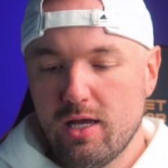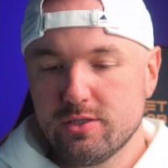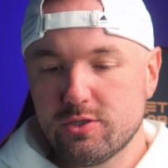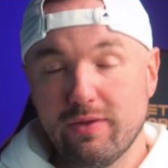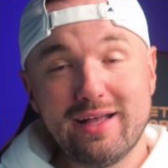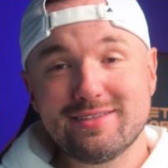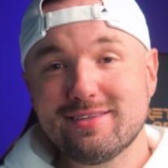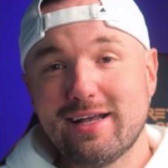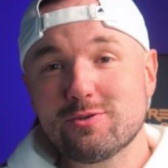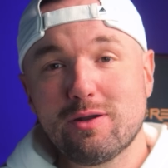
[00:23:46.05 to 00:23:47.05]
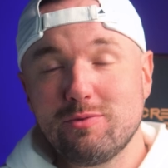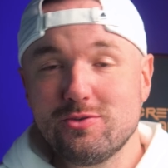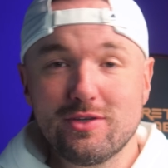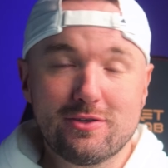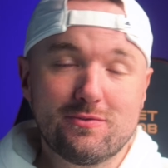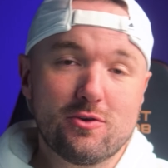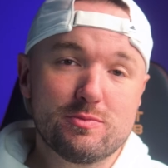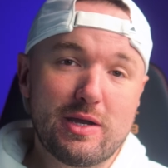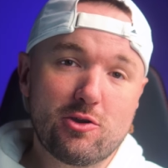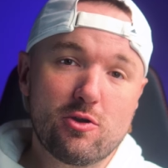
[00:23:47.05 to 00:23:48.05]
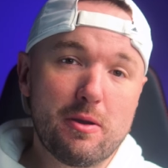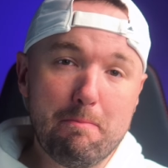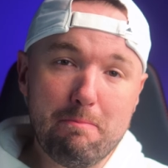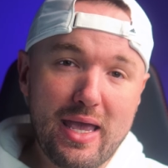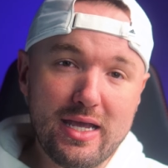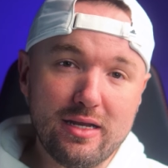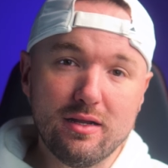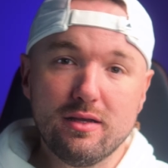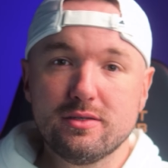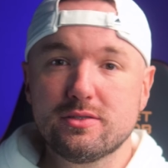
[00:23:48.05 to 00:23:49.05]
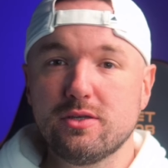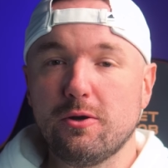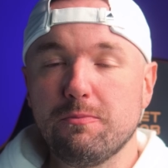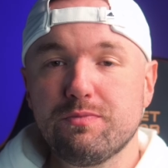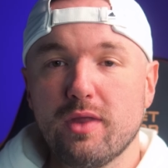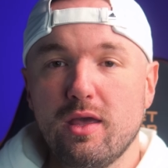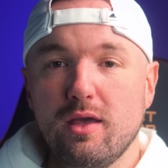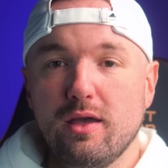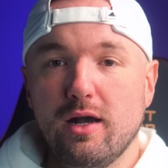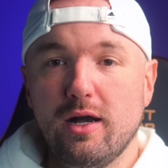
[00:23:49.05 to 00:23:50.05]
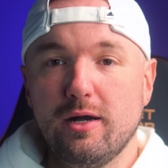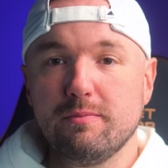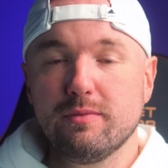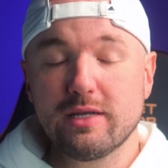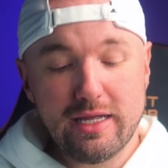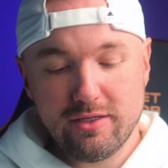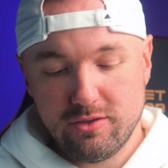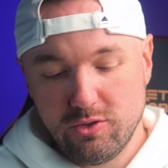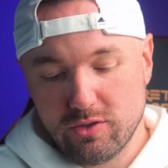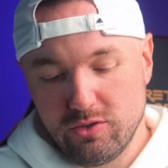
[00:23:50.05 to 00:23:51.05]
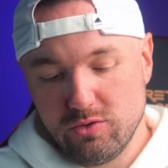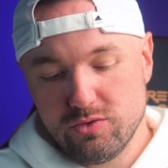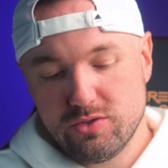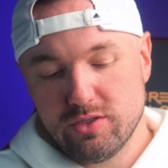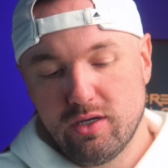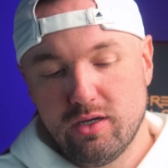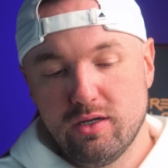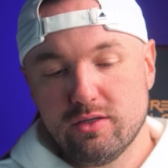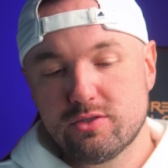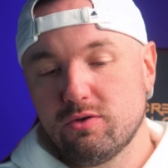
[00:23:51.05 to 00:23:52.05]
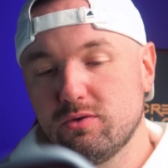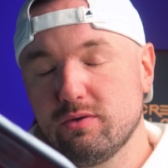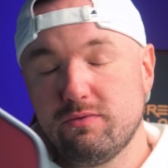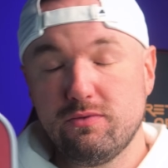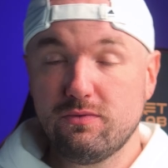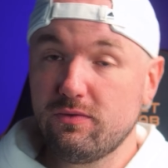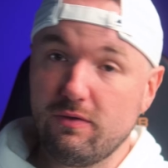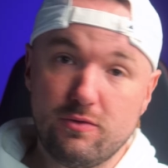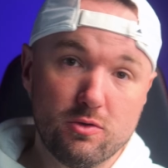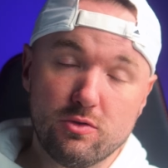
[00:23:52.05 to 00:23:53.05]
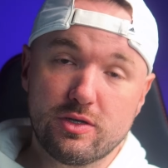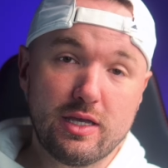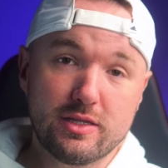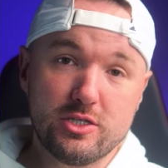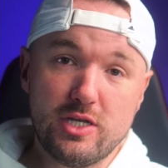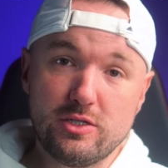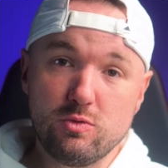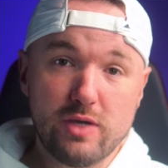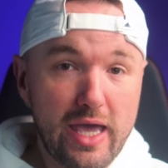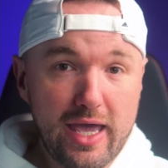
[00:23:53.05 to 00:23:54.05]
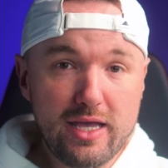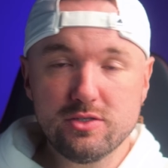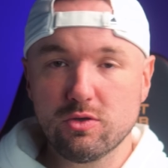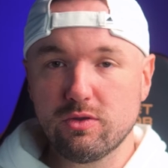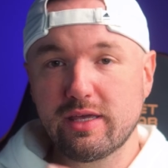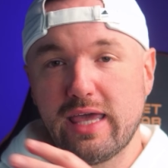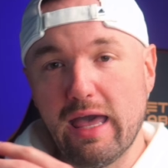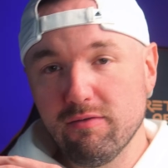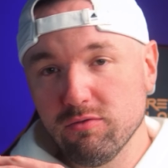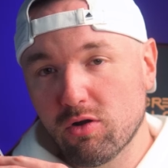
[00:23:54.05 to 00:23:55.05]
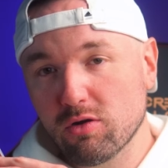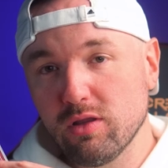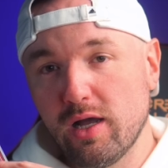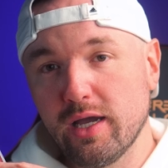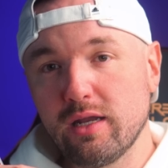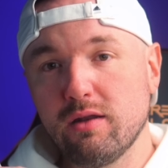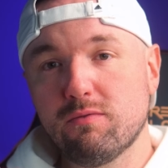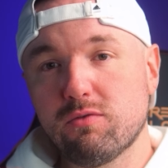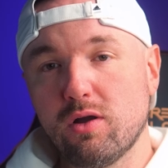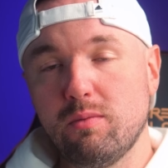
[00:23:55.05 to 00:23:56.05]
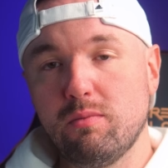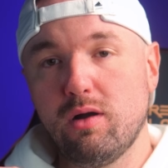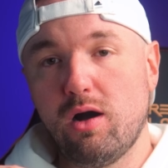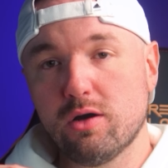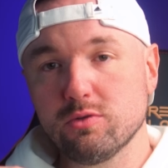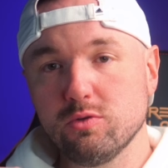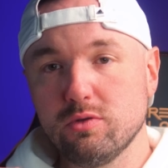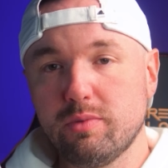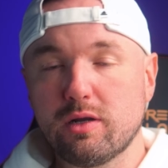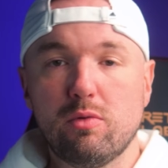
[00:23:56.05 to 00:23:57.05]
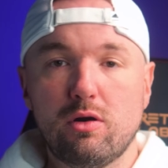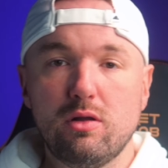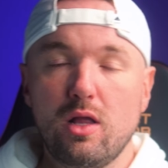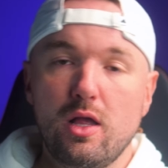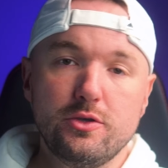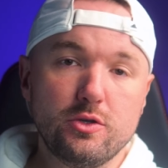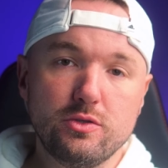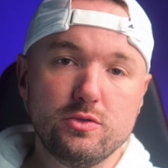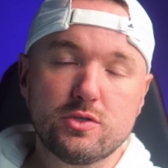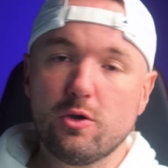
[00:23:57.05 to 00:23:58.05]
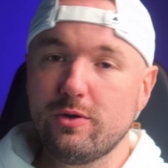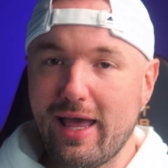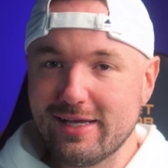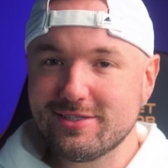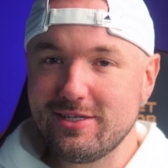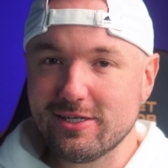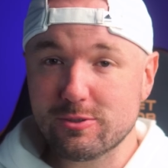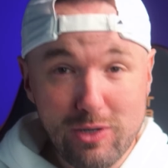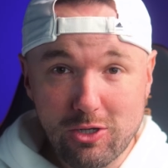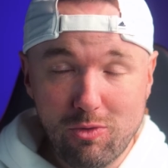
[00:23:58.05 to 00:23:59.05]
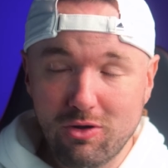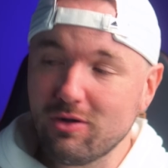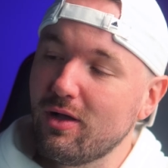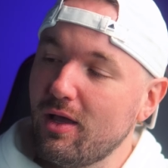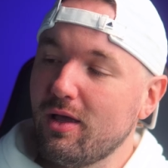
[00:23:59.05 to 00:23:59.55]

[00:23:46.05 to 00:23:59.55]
So that's what I'm using as far as my current main. So again, you can use, so if you're looking at the J2K, so the Kevlar line from Honolulu Pickleball, you can use code STS Pickleball.